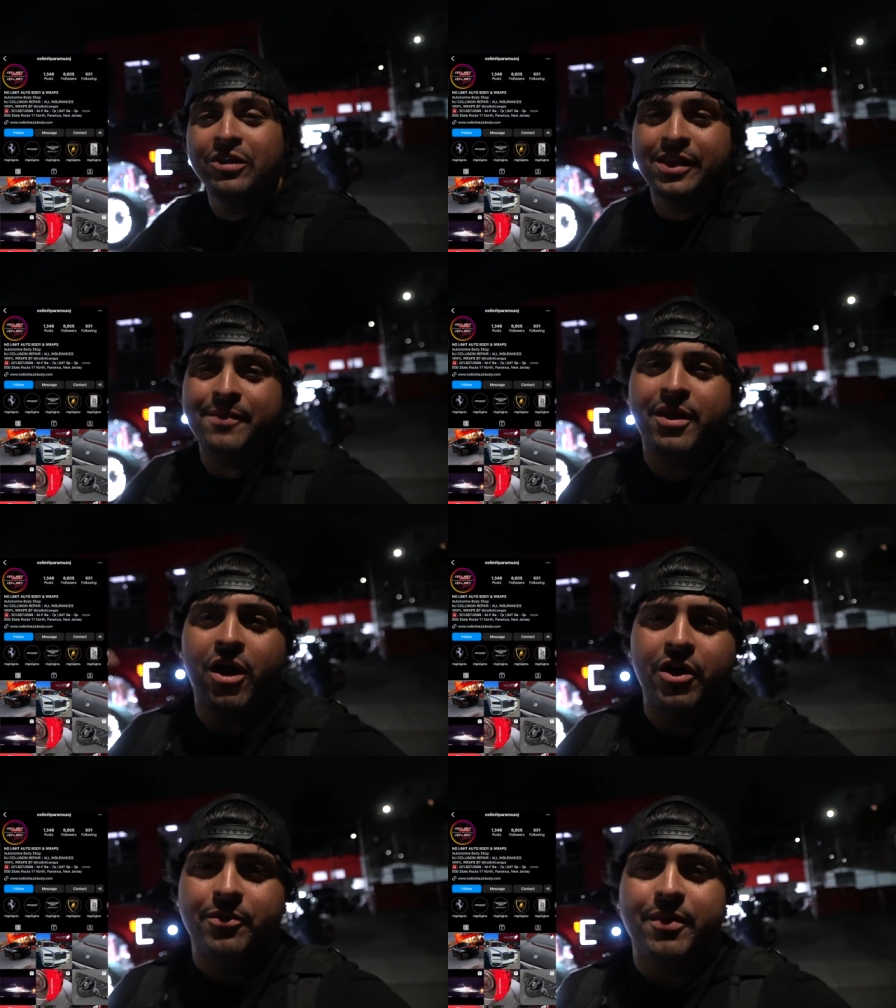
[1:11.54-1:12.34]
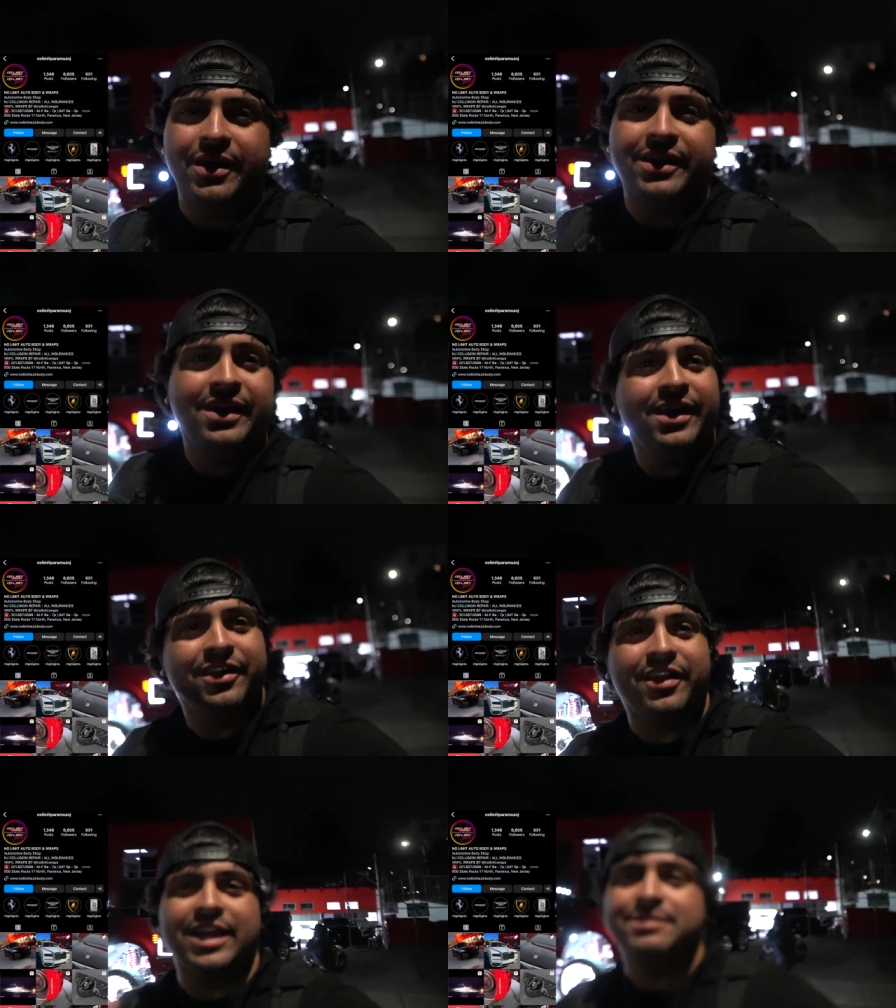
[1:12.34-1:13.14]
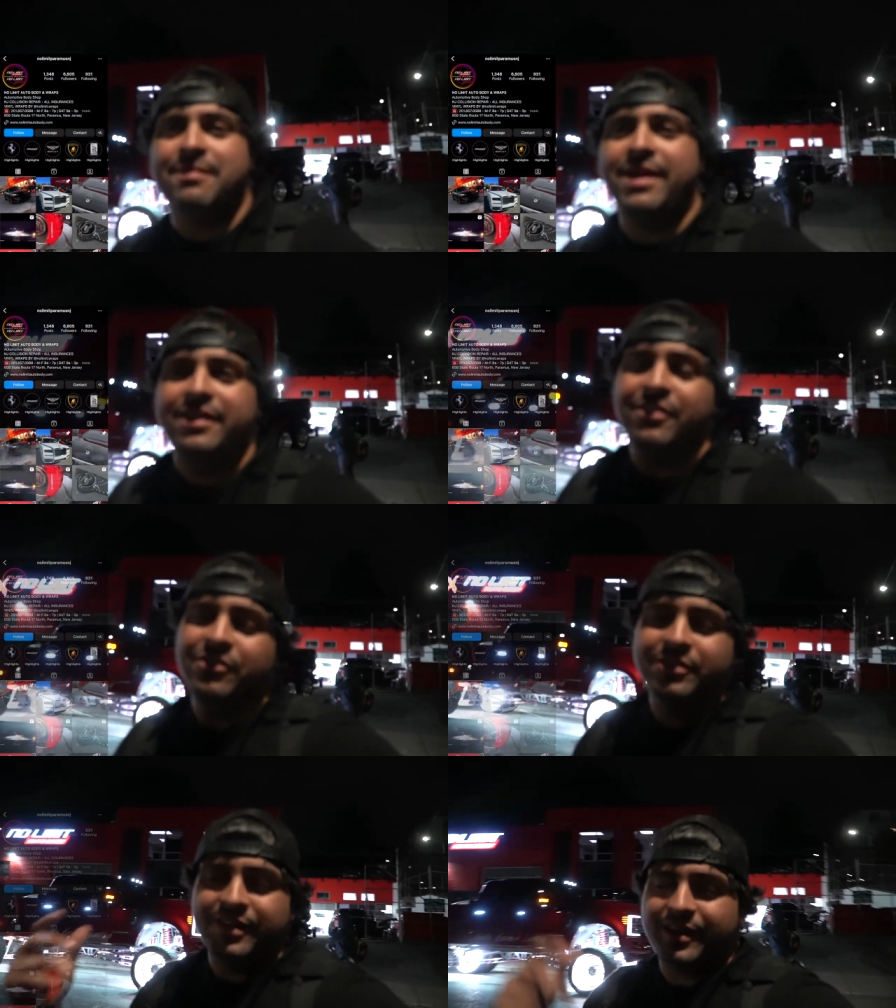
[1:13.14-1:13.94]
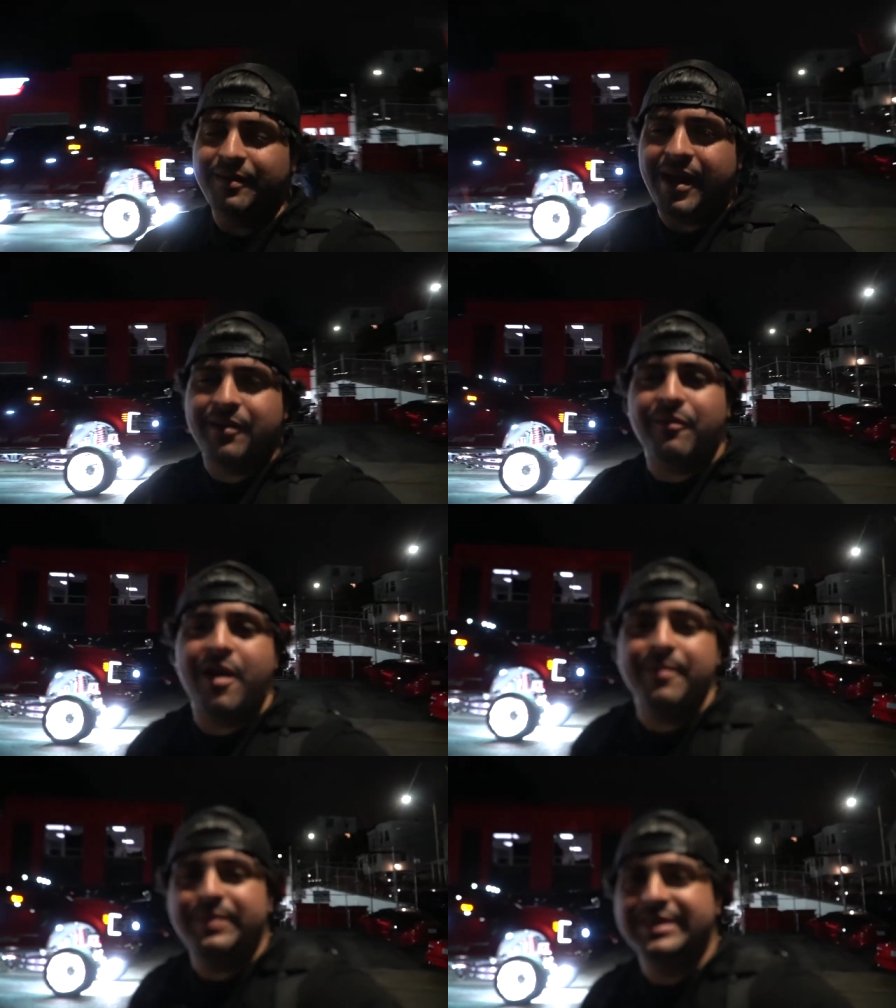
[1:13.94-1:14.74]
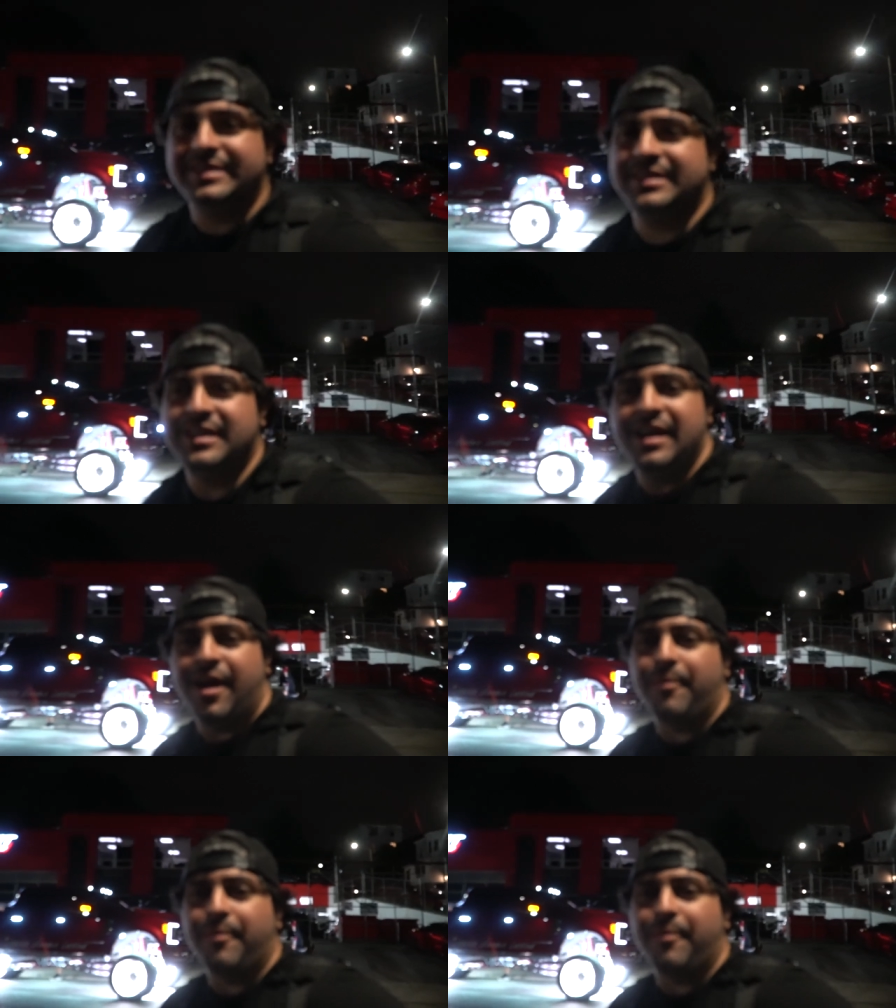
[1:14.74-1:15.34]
Limit Auto Body. You guys might have known NYPC. I'll